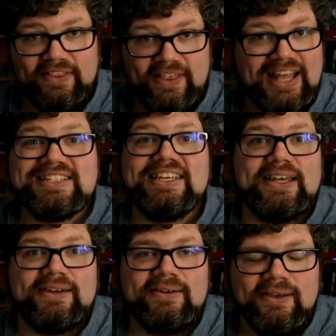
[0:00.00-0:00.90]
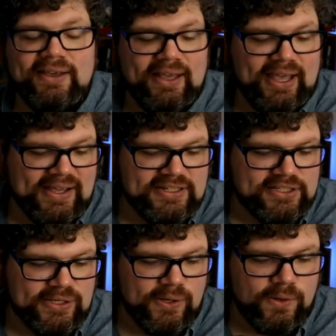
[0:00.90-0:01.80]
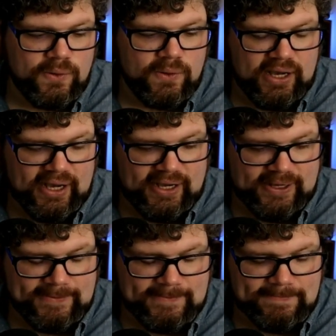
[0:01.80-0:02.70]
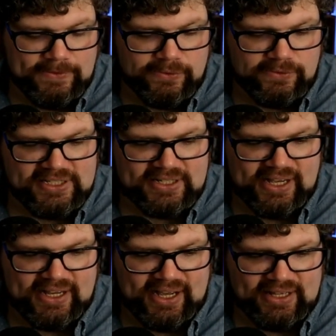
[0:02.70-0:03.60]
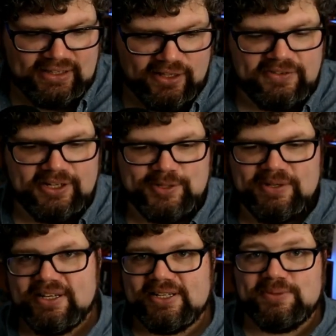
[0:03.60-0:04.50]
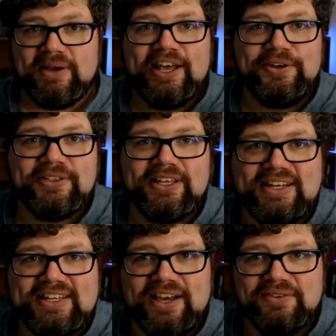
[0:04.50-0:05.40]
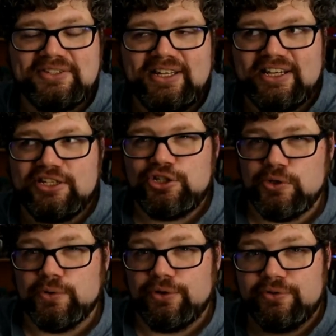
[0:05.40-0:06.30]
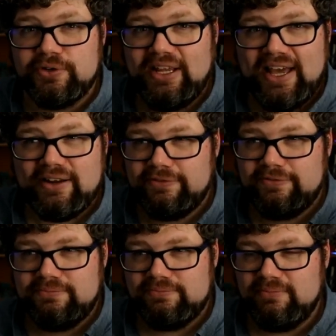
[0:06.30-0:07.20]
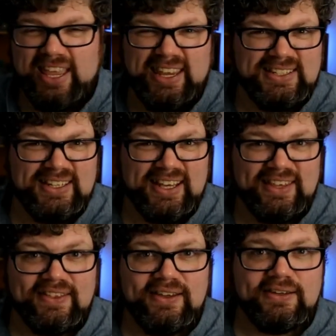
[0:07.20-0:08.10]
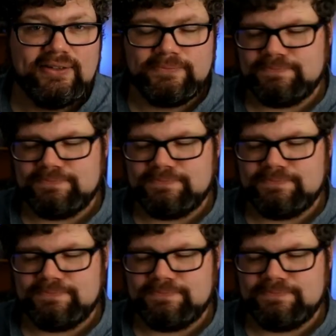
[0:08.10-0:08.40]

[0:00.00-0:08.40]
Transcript: that's it. And so uh, the reason I, I loved it is because my health got down to like two or three out of eight, I think.